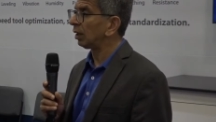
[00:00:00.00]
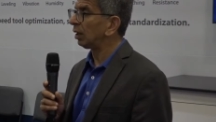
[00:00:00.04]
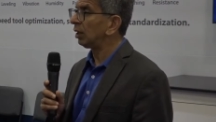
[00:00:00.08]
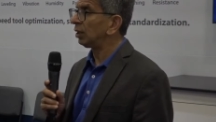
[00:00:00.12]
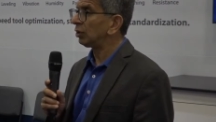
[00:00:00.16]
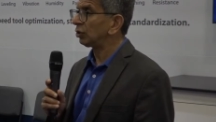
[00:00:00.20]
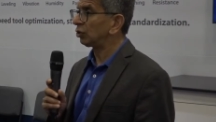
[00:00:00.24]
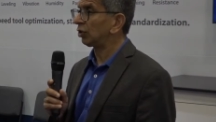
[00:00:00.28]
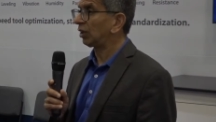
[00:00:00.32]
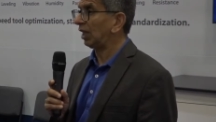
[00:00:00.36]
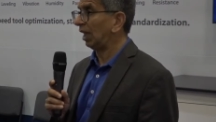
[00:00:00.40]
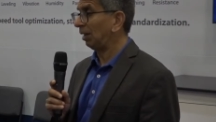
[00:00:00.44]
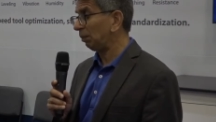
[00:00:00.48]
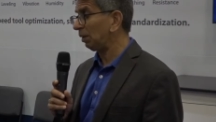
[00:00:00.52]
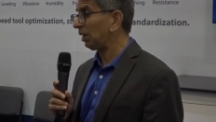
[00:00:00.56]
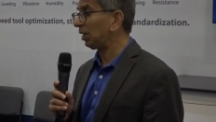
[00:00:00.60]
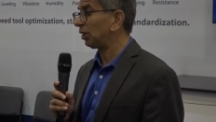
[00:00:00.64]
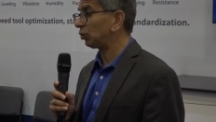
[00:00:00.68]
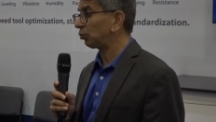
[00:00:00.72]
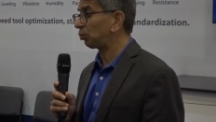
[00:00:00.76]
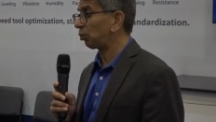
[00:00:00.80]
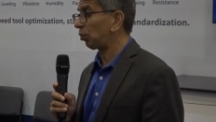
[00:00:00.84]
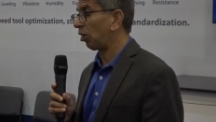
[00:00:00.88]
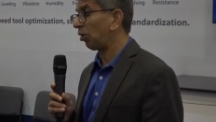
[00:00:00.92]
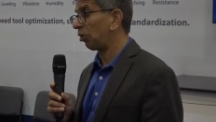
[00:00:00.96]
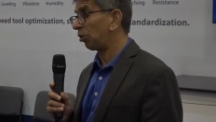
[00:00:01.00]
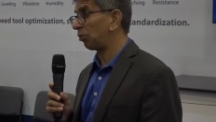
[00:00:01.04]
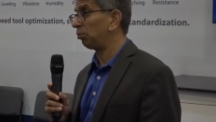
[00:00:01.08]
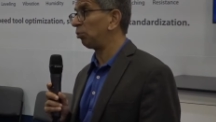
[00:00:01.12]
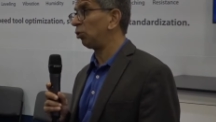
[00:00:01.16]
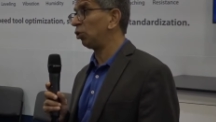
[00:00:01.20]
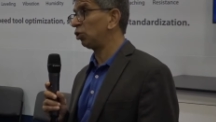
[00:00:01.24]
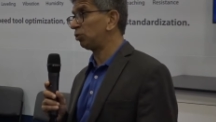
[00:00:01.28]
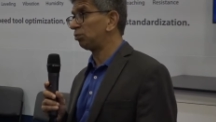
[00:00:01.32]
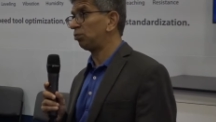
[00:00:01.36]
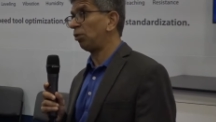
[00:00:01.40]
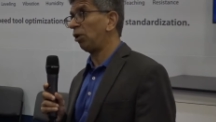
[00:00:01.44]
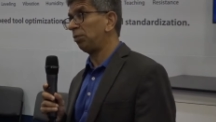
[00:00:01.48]
So gapping is our
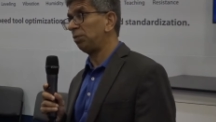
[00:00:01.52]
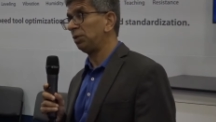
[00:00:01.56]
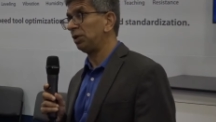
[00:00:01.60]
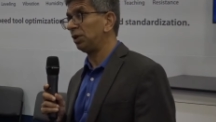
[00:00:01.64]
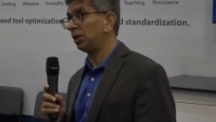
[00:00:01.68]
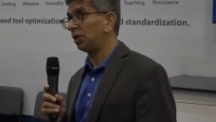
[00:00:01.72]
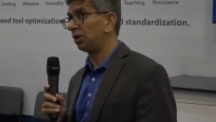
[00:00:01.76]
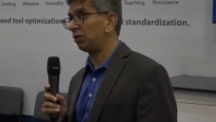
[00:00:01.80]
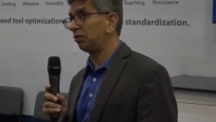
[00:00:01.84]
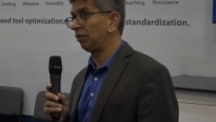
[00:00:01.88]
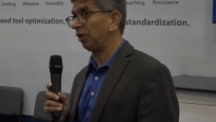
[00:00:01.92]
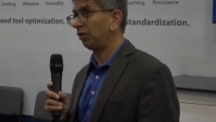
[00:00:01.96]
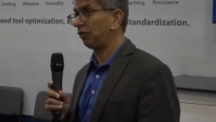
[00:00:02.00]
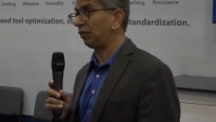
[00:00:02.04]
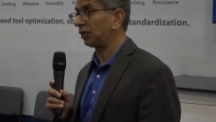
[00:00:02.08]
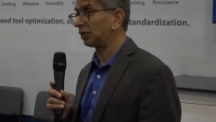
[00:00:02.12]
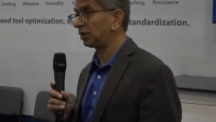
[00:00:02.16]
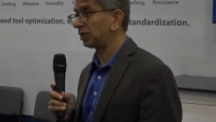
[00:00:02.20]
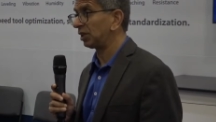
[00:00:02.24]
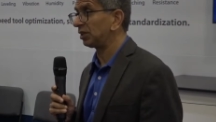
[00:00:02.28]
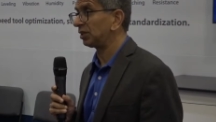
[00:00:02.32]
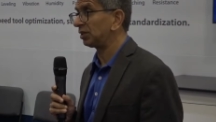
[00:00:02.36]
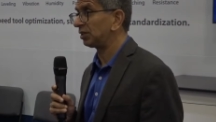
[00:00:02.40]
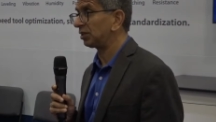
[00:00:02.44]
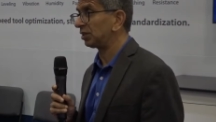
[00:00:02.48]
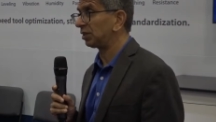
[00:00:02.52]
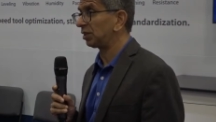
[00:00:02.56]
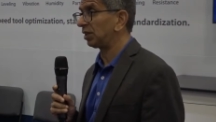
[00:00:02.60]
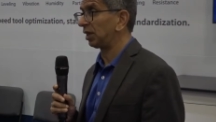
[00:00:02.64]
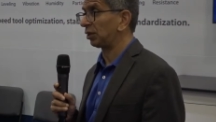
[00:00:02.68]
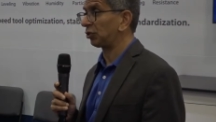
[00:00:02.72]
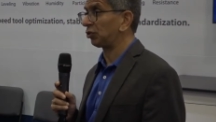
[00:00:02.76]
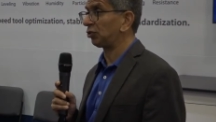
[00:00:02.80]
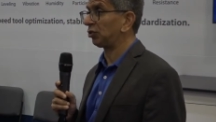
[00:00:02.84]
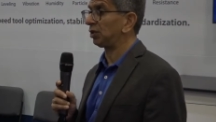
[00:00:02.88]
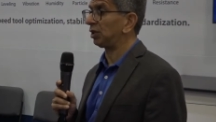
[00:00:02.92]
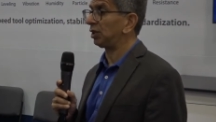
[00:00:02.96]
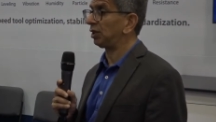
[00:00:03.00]
most popular wafer sensor,
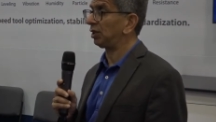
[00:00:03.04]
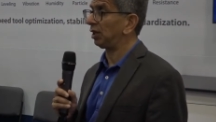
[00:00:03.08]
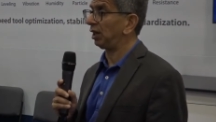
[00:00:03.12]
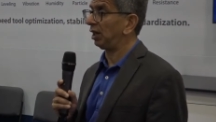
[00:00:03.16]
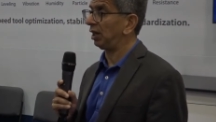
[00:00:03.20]
actually.